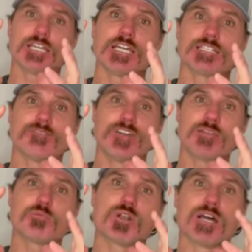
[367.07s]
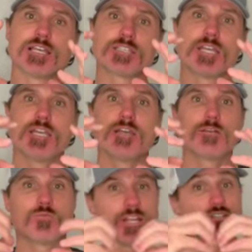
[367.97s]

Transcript: it to vaporize, right?